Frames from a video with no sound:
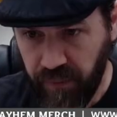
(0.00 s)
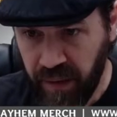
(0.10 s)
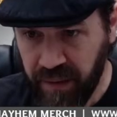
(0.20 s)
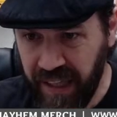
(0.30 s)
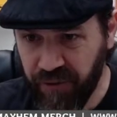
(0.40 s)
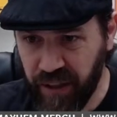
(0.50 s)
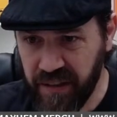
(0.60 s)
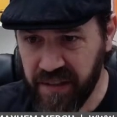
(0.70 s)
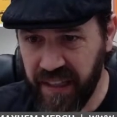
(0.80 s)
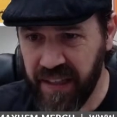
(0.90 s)
Night Freight
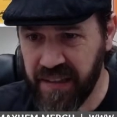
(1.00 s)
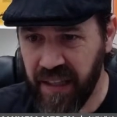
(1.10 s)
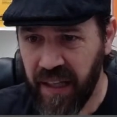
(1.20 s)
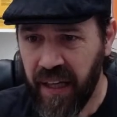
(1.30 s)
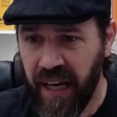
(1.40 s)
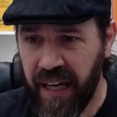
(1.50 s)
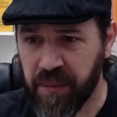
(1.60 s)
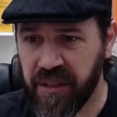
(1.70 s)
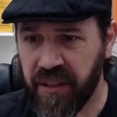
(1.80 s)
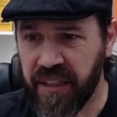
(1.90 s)
says, I am
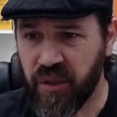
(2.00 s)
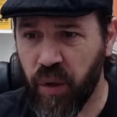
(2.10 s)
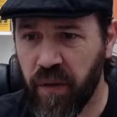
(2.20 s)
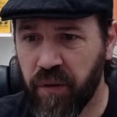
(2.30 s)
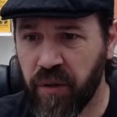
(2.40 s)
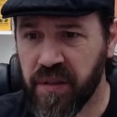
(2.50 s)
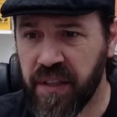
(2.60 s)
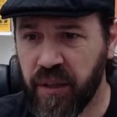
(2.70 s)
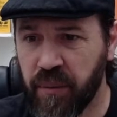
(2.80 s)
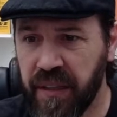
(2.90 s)
still a 12 volt
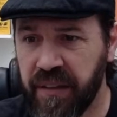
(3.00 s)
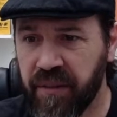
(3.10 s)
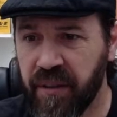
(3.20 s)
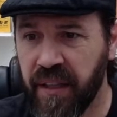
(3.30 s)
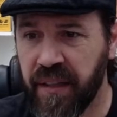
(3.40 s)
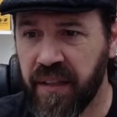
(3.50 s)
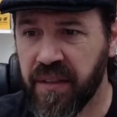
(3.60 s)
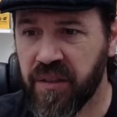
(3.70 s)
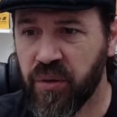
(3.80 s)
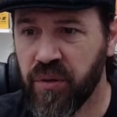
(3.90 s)
Skil believer, and
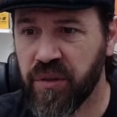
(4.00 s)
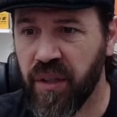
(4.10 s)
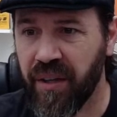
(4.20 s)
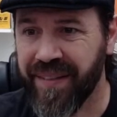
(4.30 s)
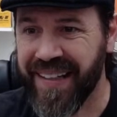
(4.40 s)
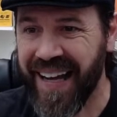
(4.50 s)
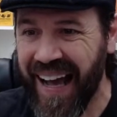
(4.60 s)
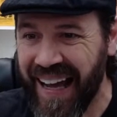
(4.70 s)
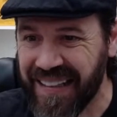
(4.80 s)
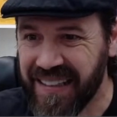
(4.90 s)
these tools are
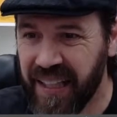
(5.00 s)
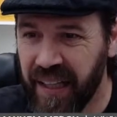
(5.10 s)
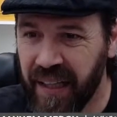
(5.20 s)
not